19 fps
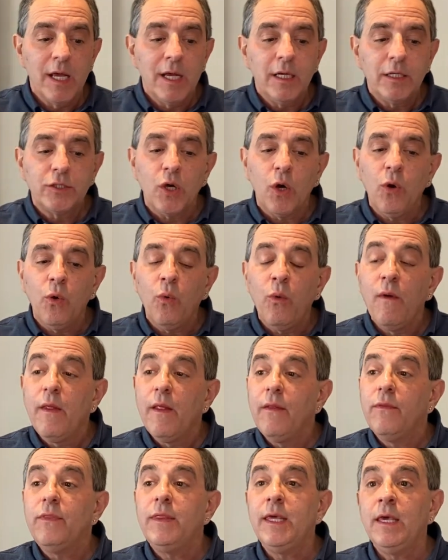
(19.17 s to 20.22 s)
So
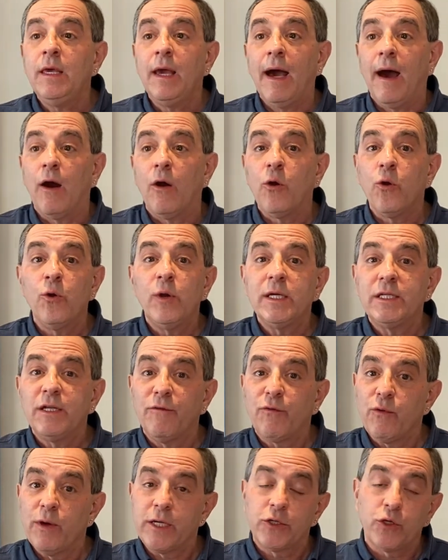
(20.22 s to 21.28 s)
the earnings
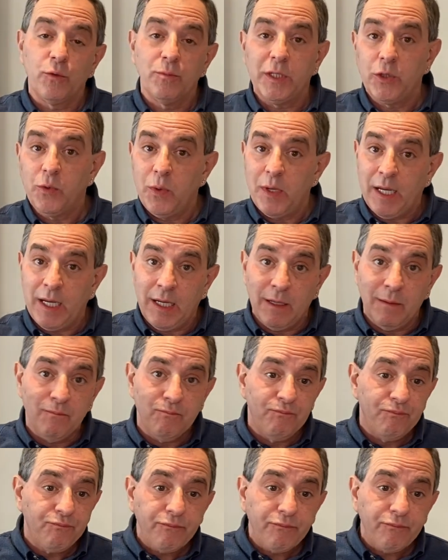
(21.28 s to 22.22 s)
differential between,